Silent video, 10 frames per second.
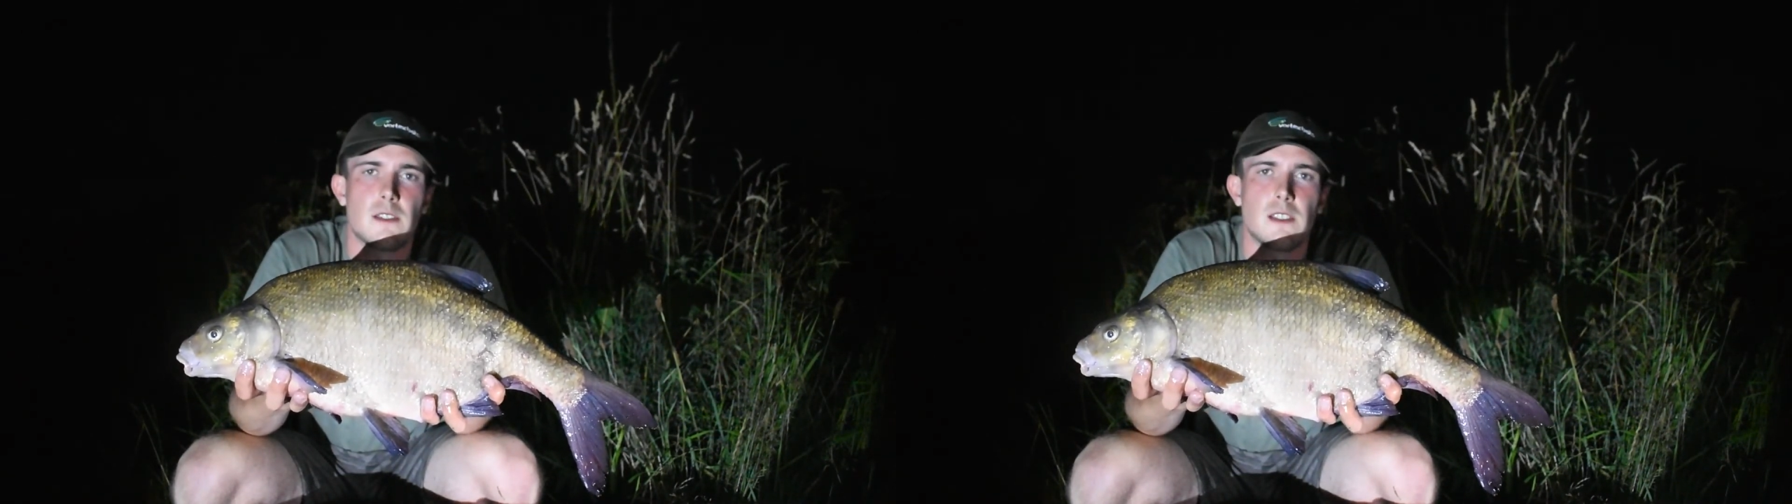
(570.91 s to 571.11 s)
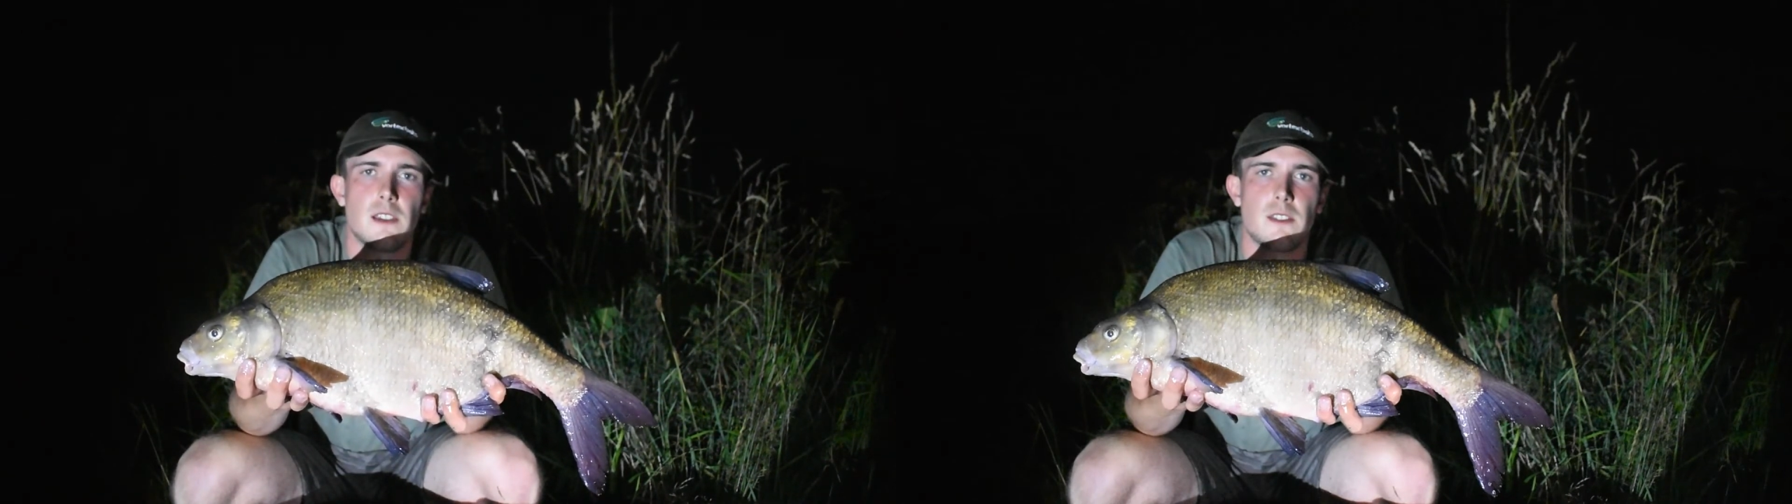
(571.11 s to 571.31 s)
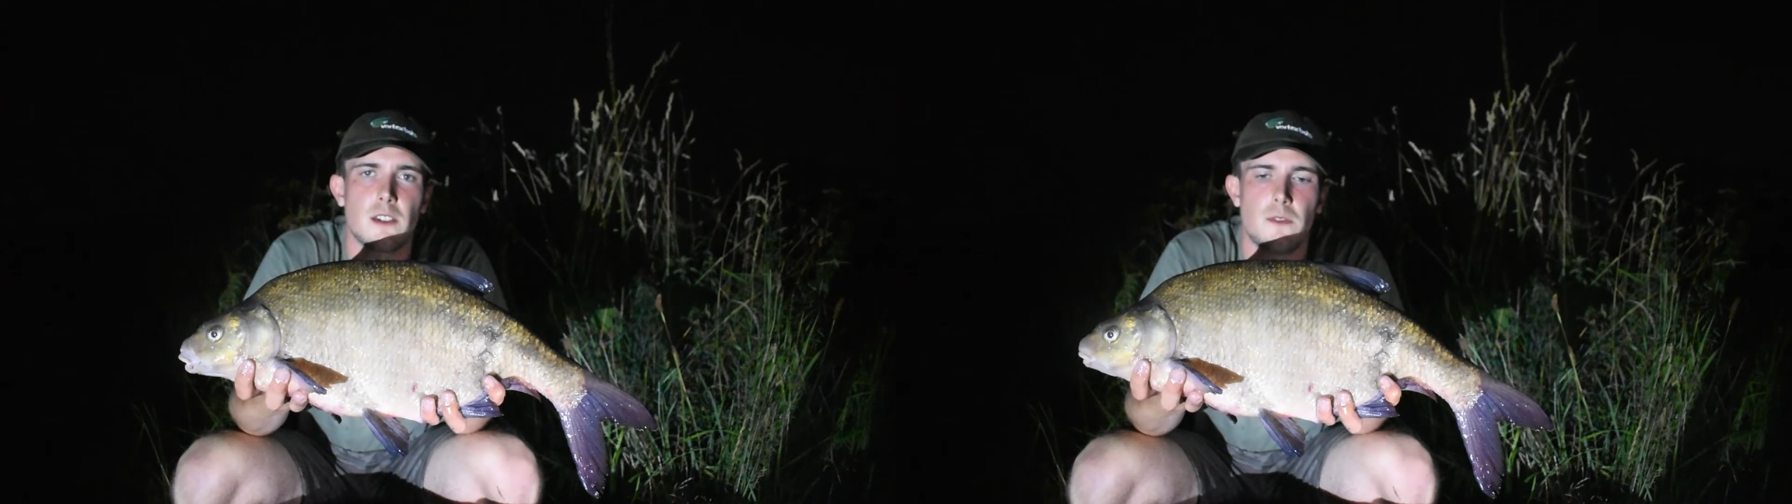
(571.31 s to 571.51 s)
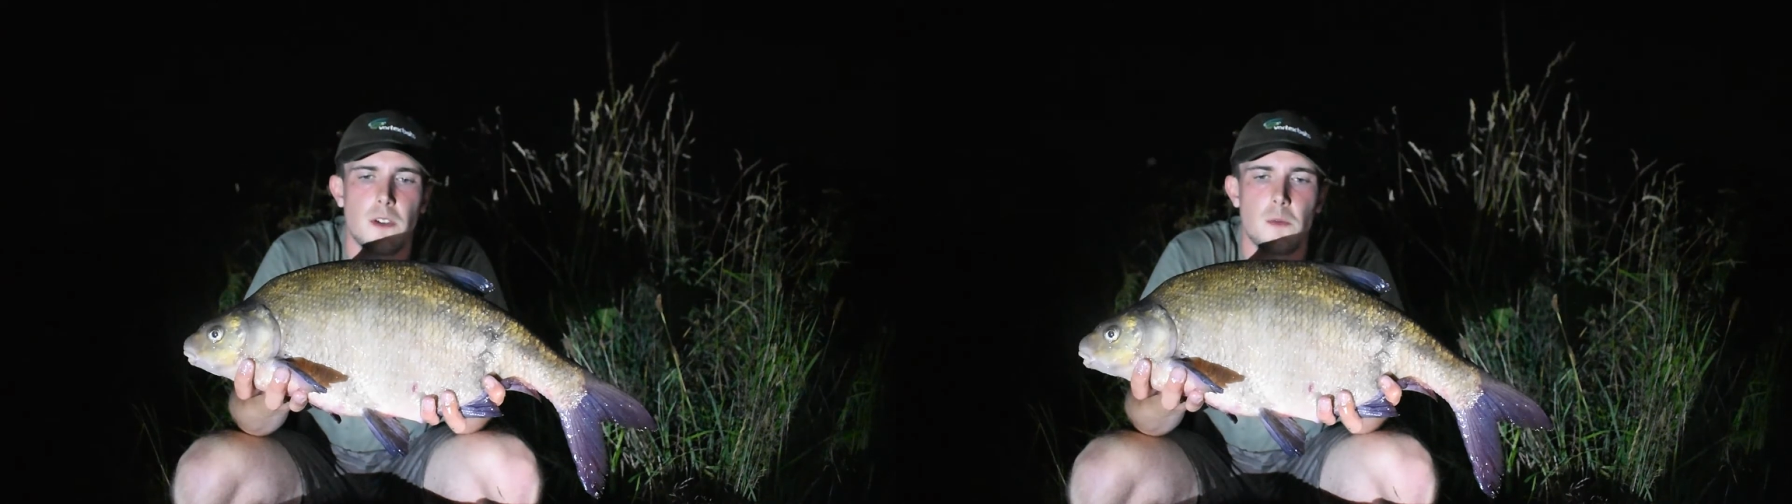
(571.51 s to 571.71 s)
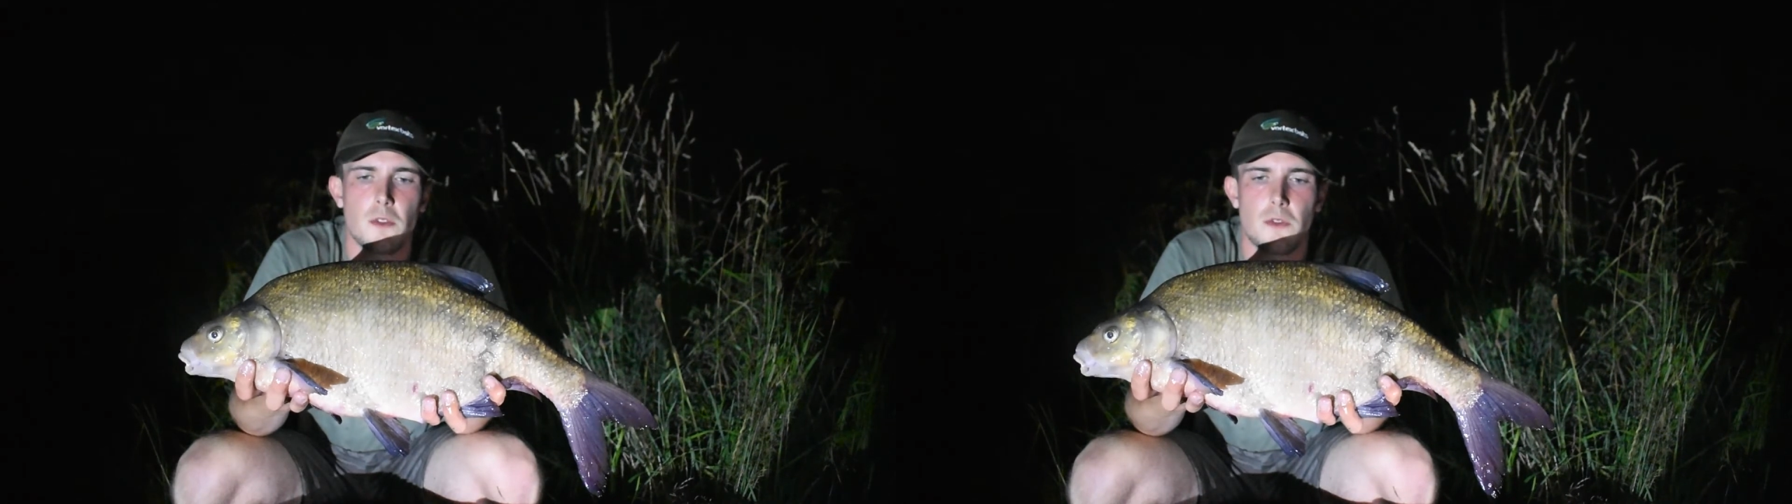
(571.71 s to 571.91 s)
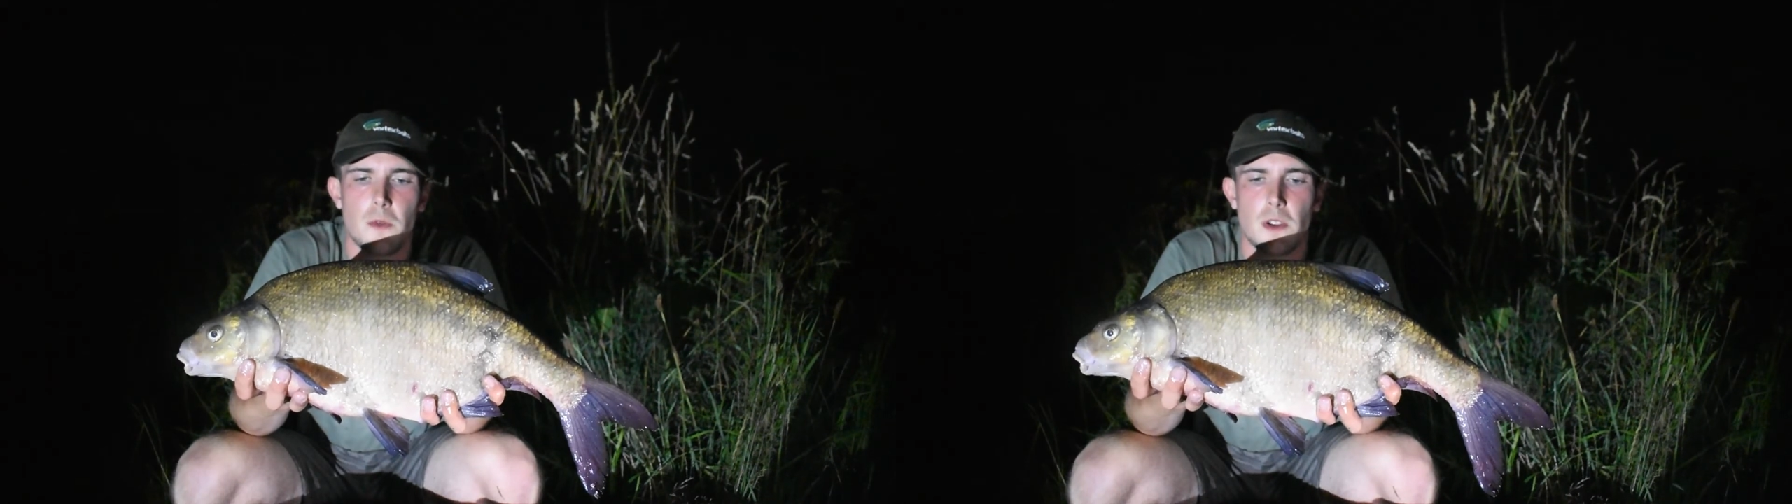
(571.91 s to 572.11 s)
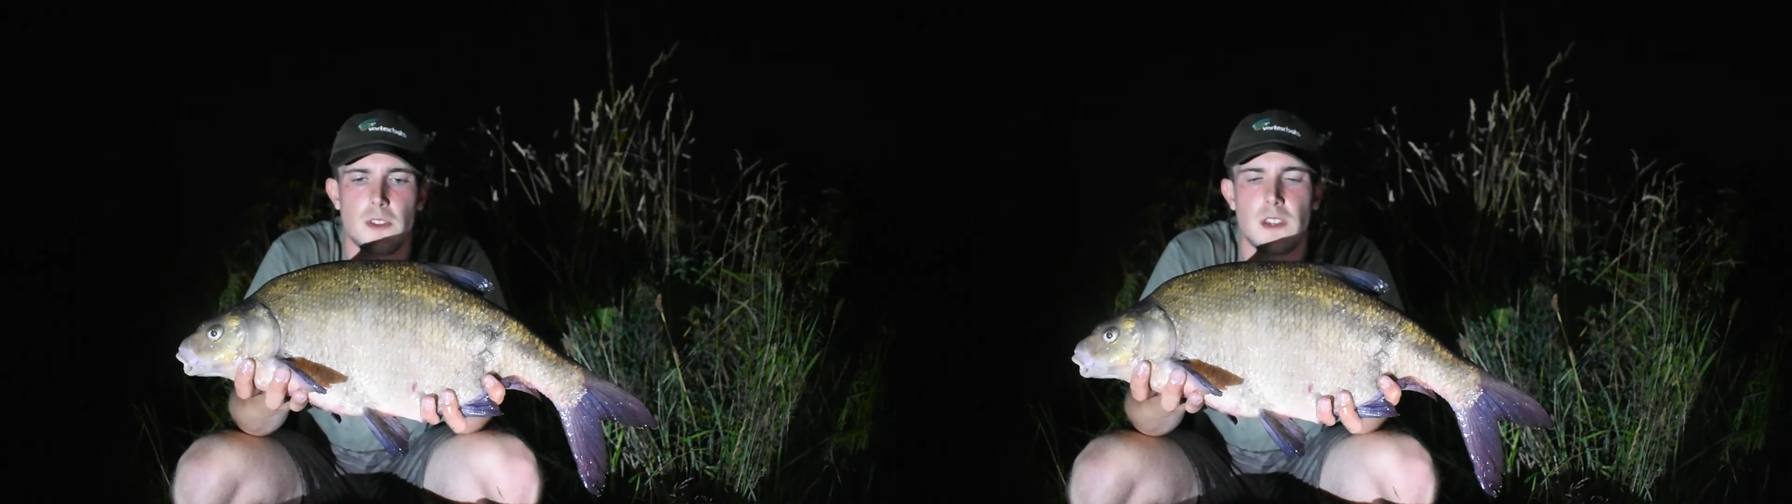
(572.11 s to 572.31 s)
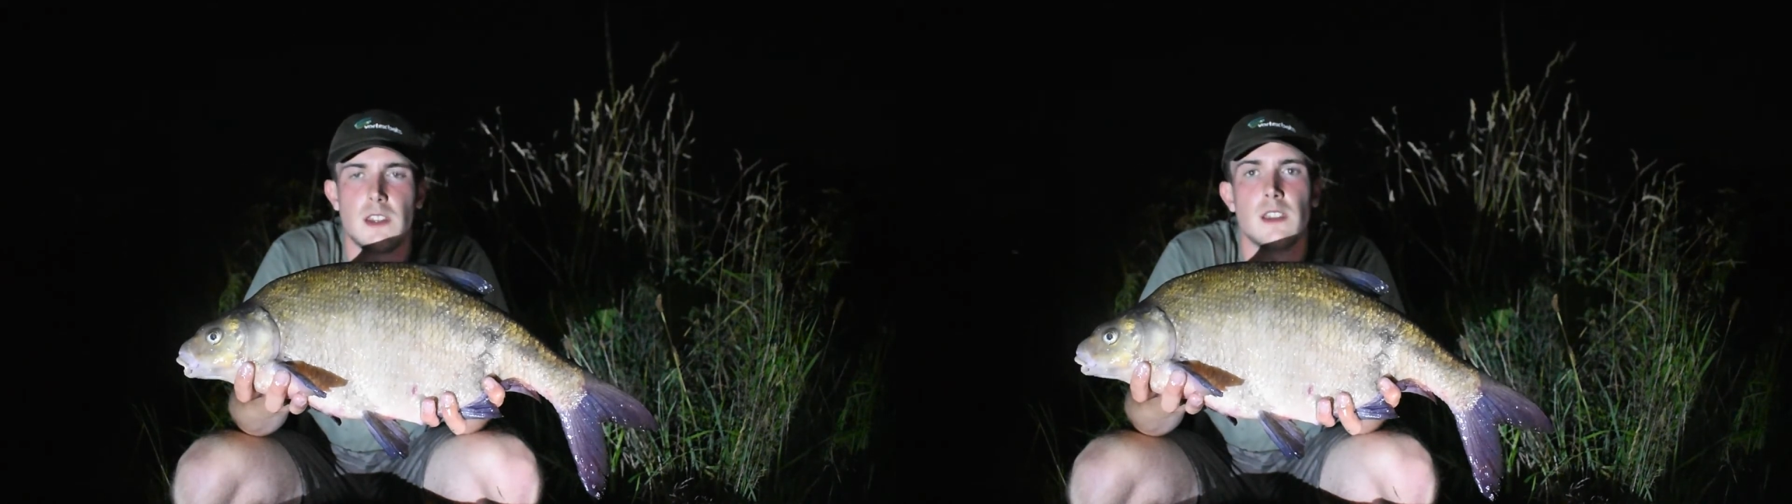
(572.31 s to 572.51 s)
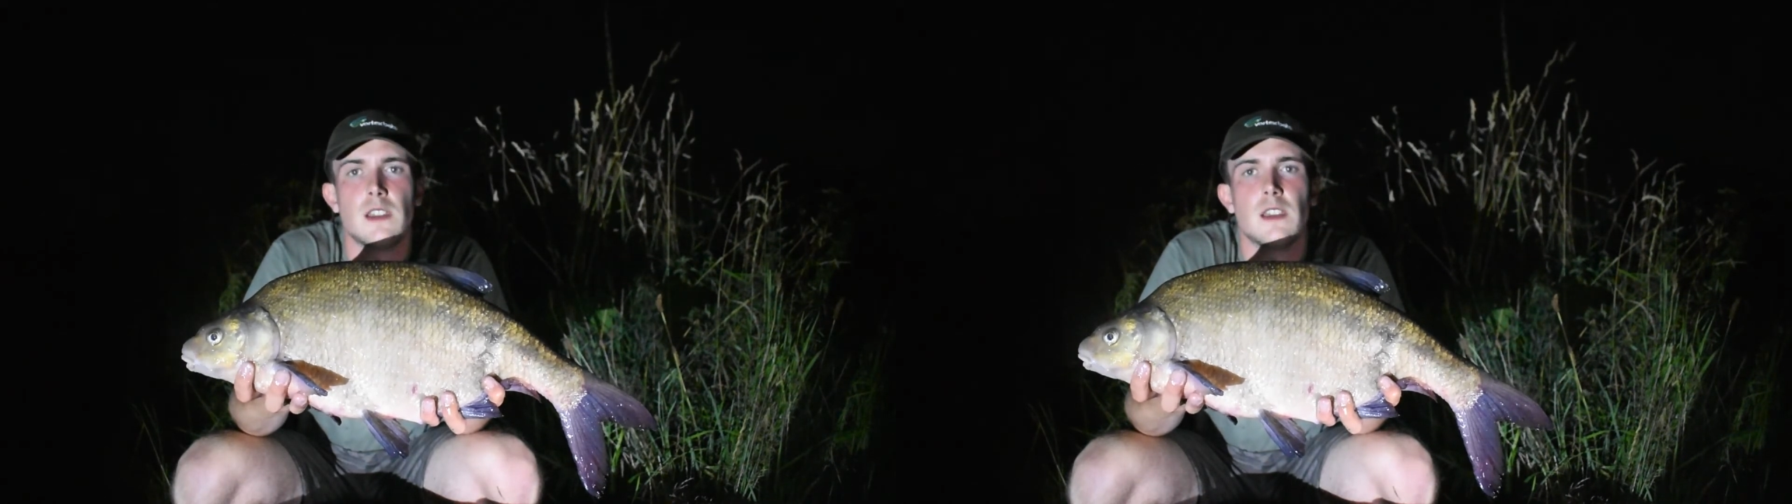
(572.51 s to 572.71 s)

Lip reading: to say thank you very much for watching.